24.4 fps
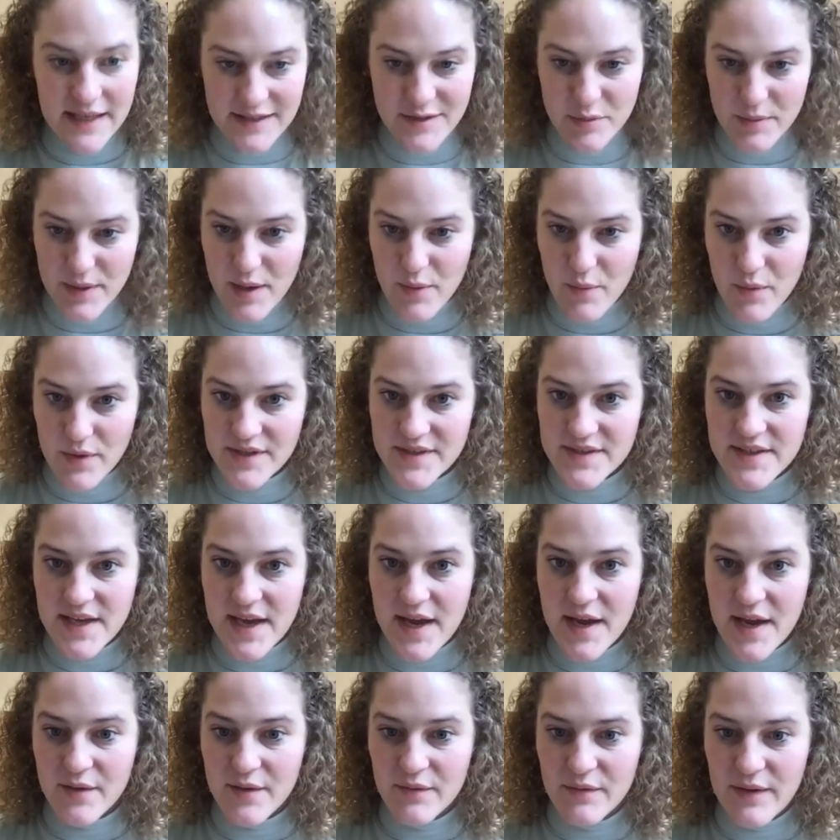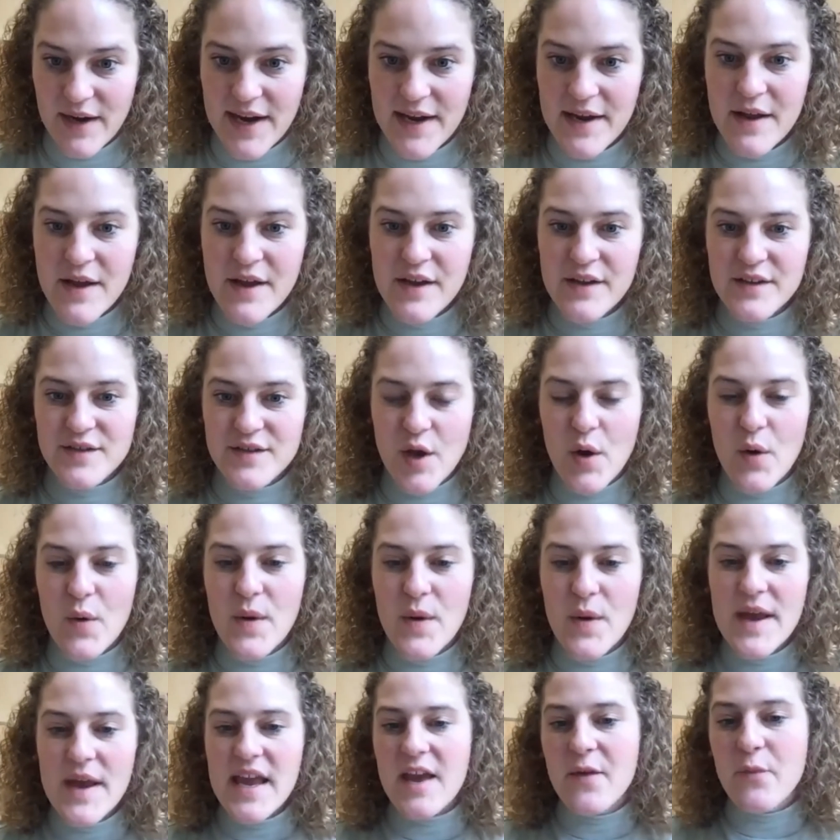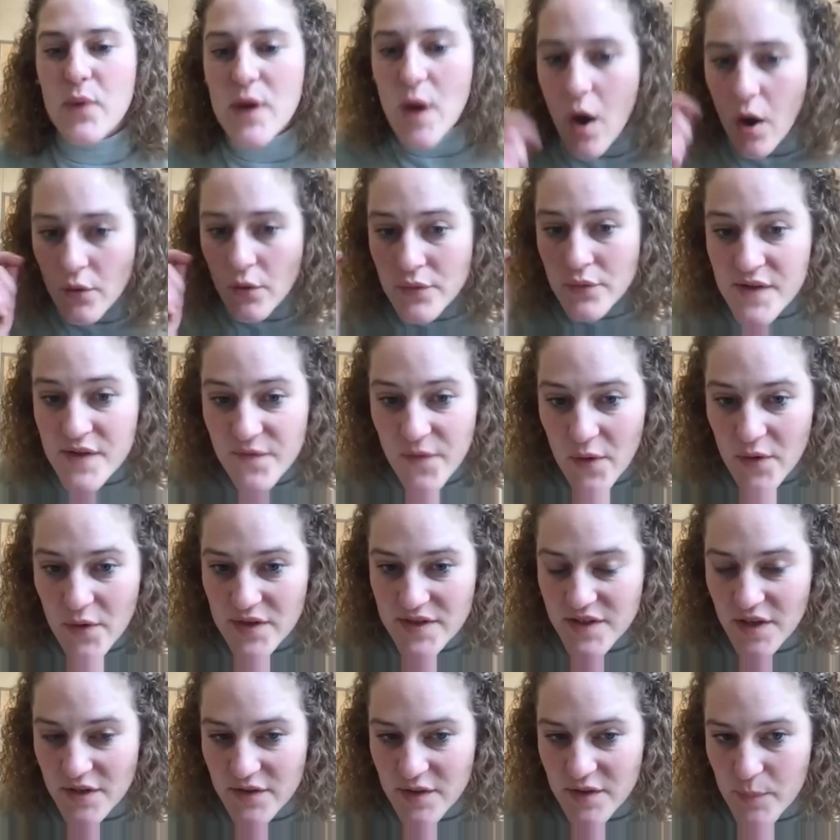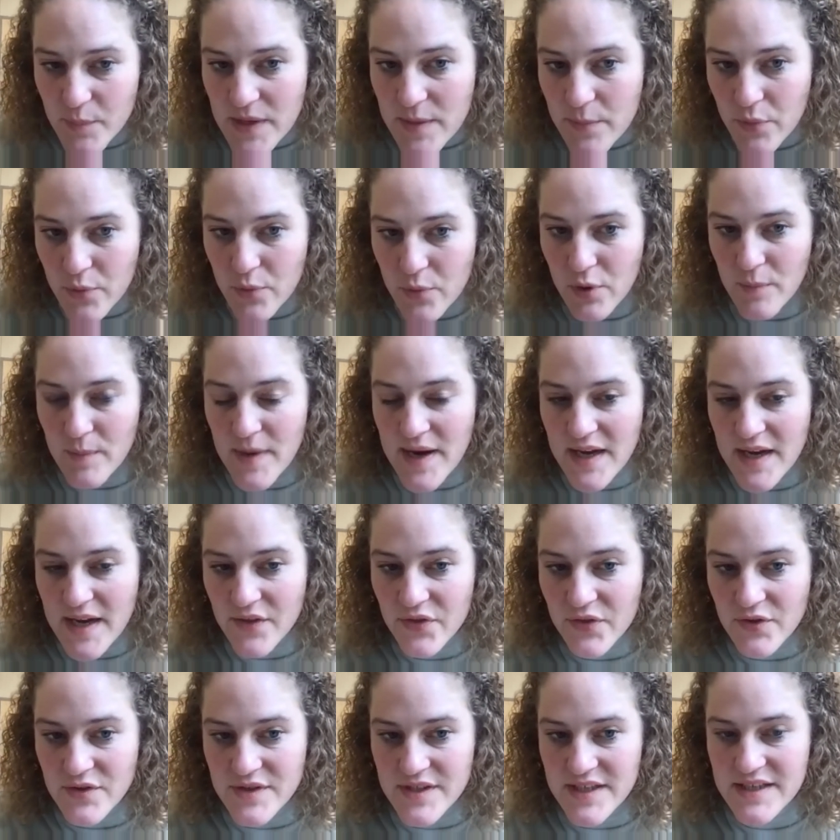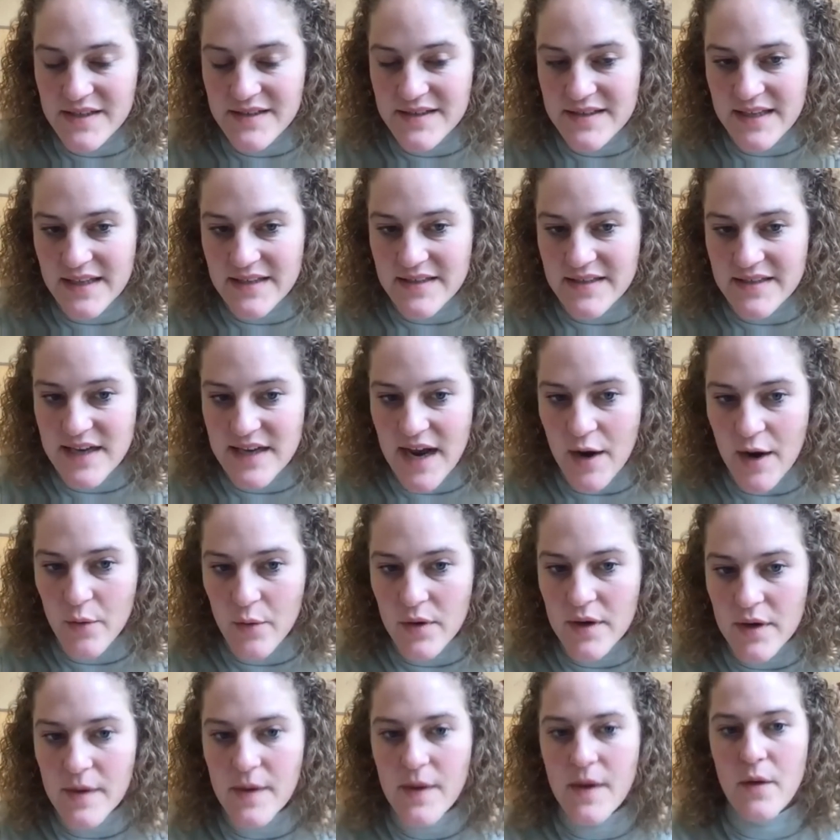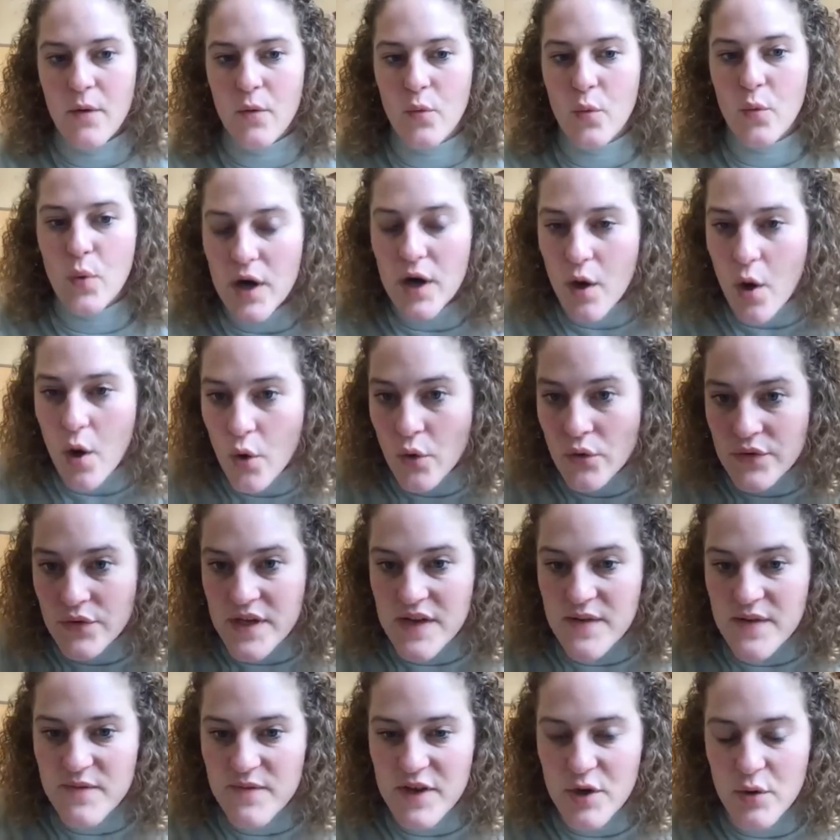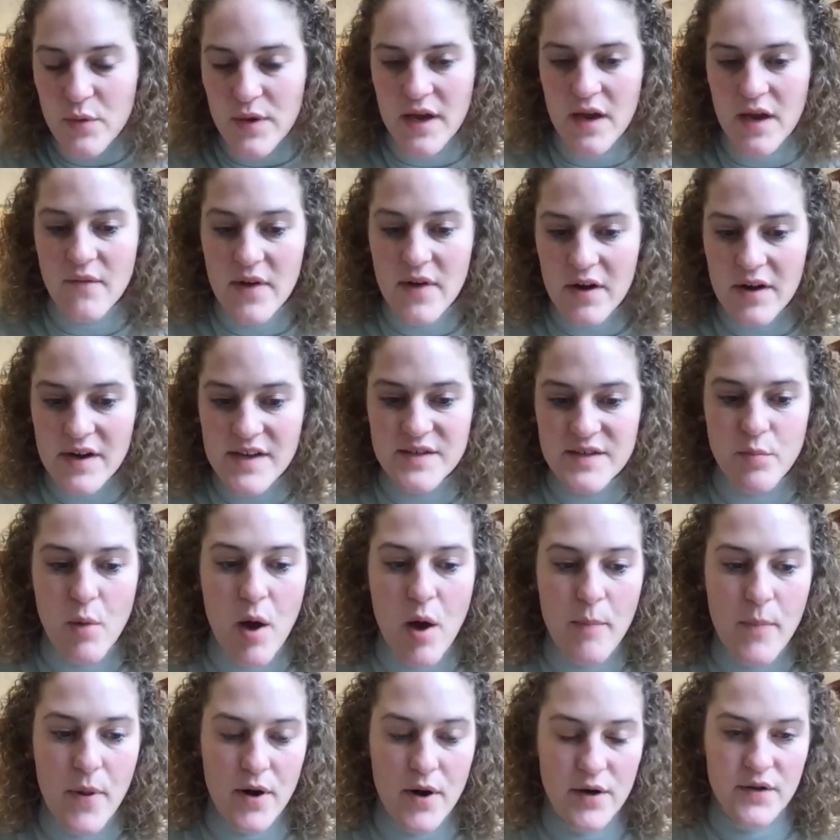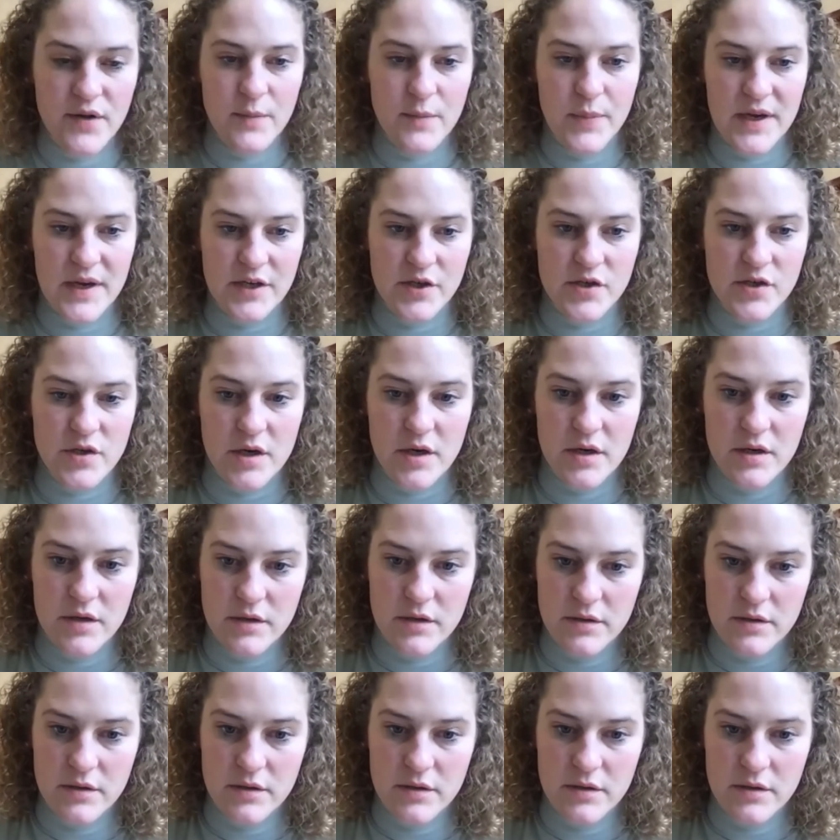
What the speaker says: That's what I want to say, right? So if we only focus on the people who are making 13 cents an hour, we're only viewing a very small part of the picture.